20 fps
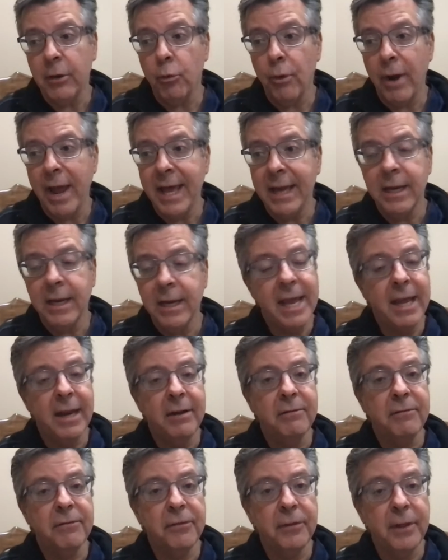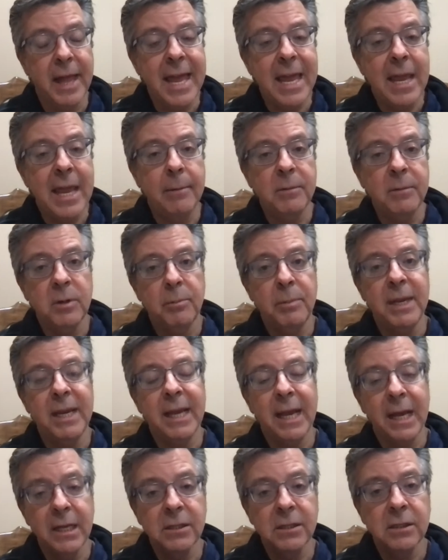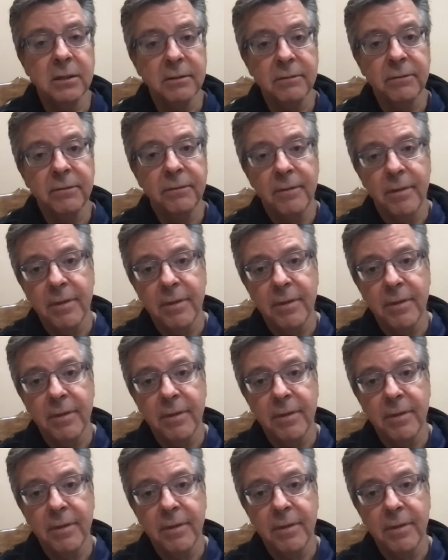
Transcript: red and inflamed because of